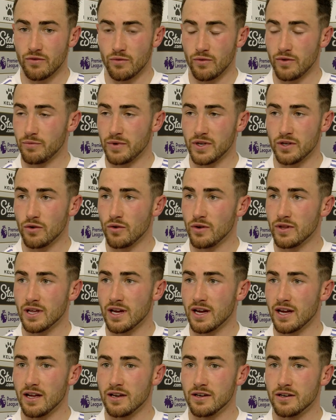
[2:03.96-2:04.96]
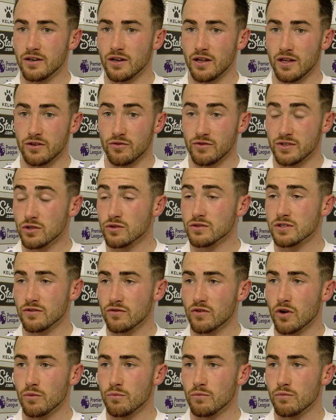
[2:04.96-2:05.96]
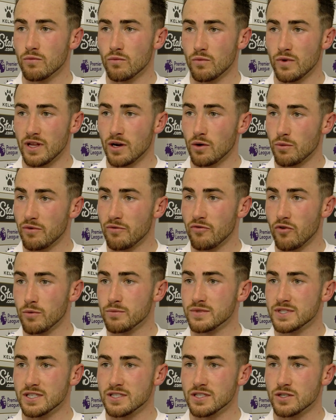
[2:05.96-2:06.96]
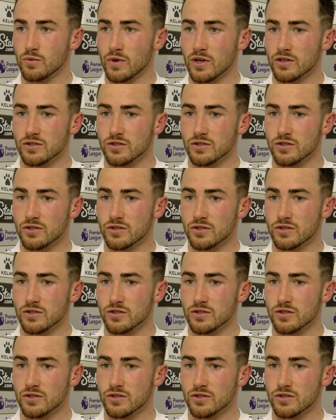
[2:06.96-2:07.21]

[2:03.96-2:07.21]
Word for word: we've been doing that, and the results have come with our performances as well.